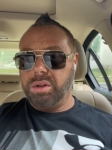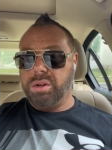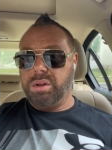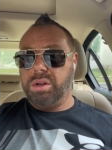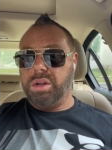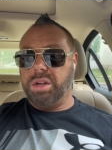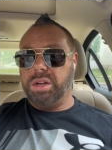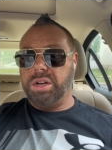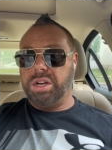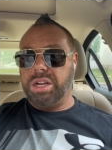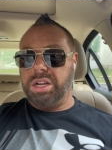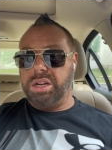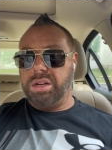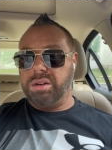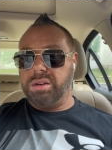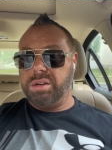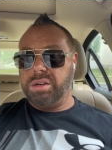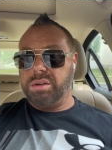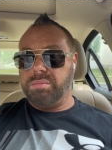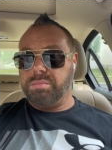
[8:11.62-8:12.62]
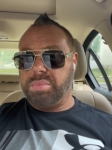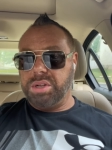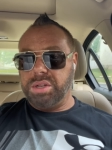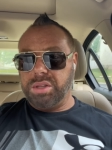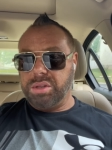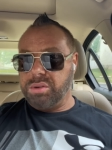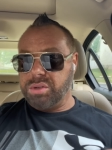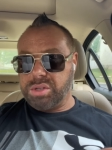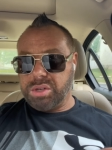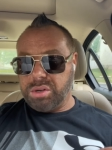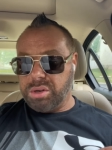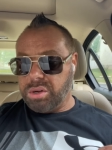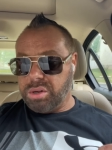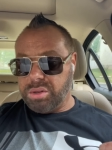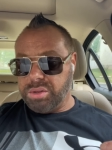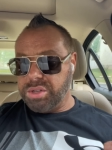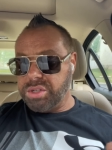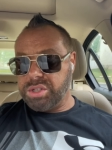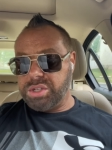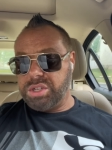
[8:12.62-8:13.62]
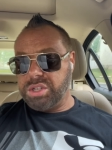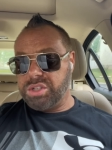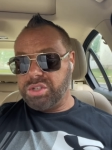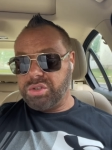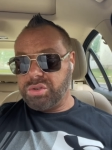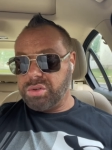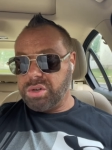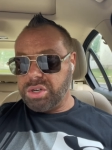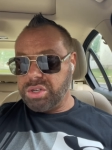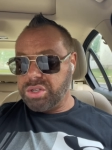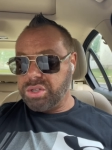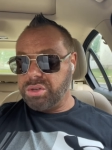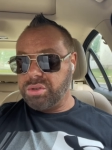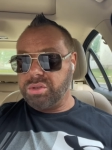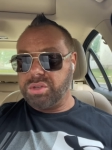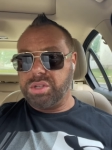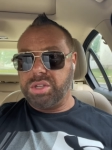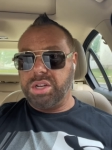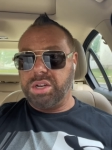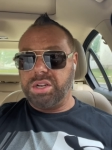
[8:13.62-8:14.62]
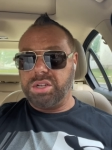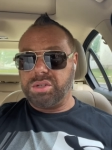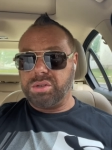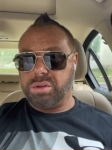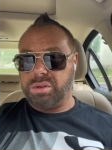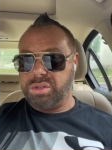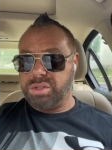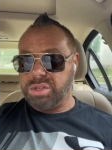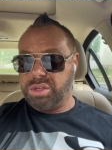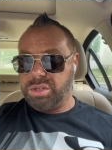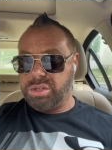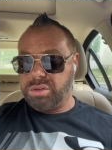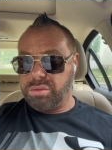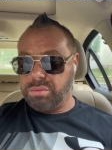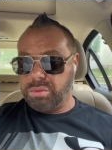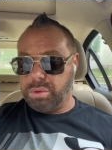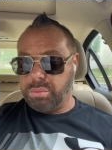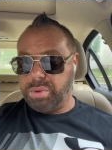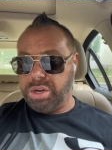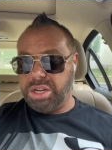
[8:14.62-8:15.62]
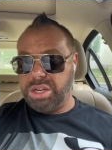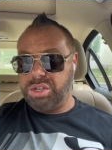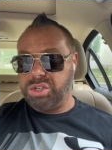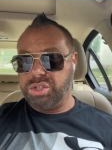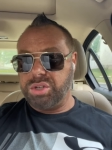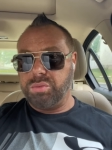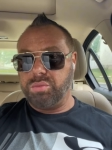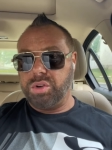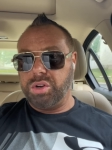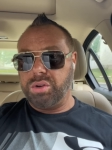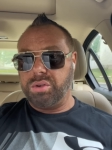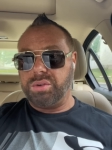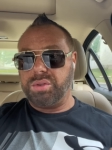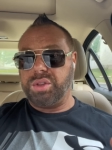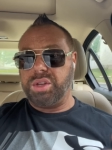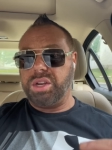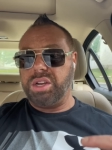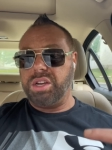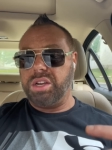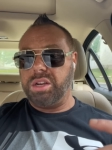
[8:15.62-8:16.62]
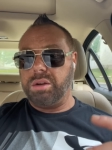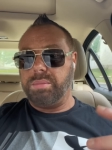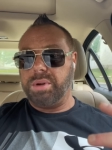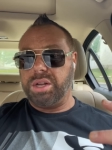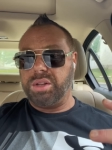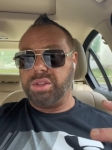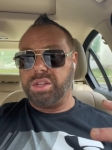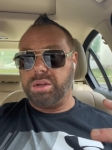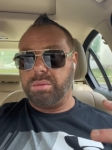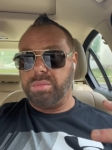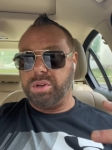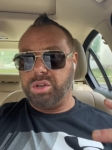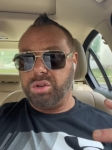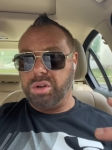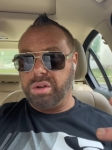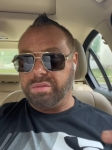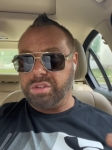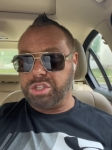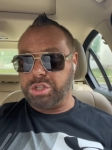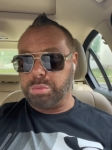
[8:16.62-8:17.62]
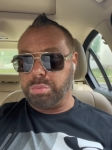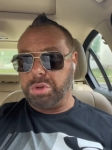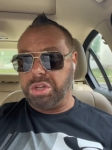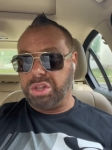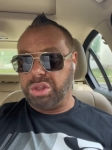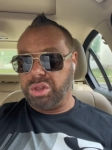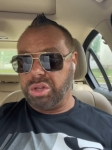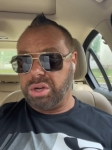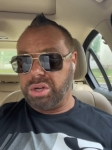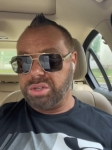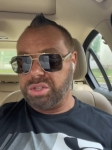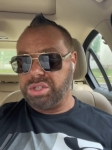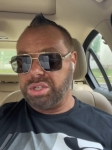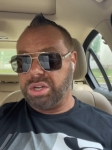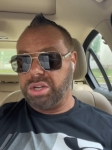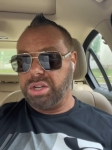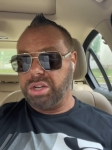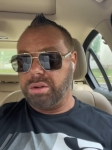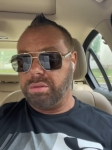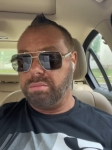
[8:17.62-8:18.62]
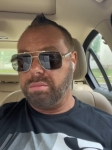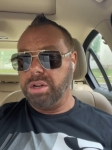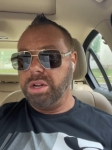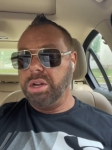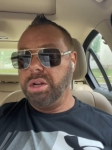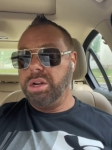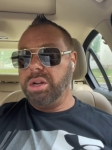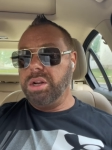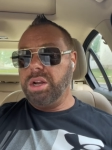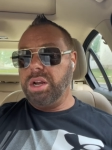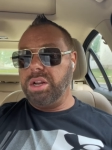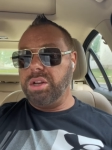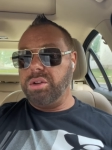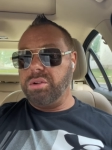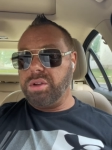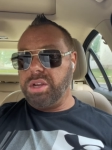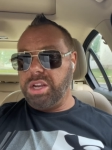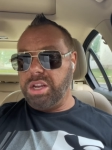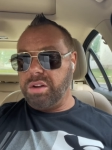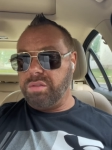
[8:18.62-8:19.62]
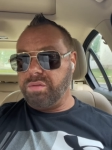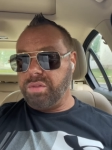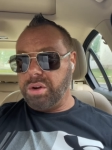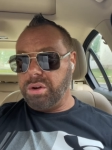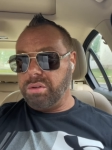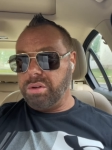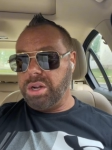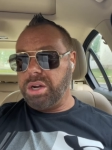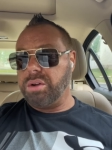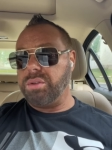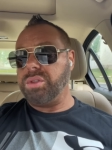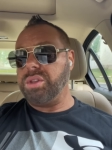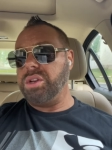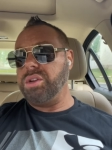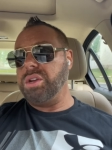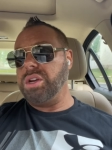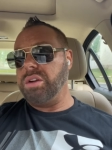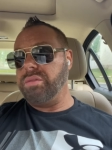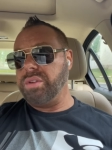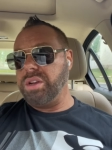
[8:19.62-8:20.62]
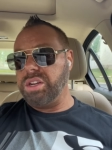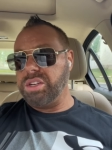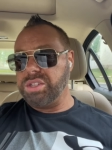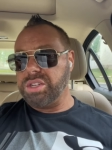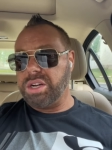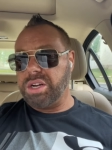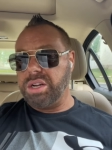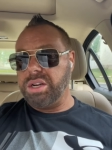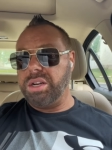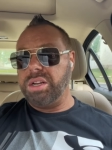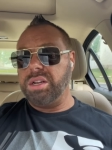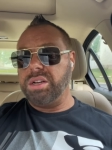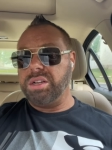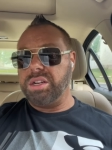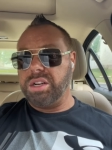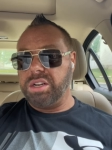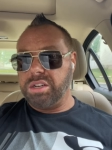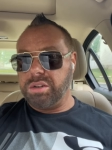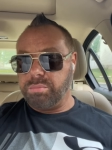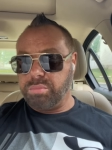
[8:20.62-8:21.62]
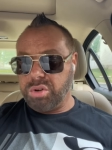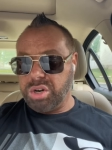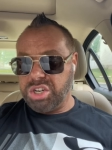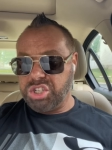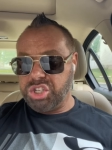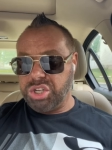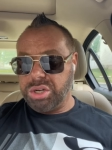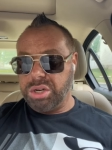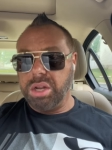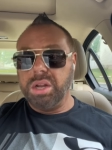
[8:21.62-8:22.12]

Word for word: and and but there's all this distrust there's then it turns into rumination where you're thinking about them and you have split thoughts on them and you can't figure it out then you have anxiety and then depression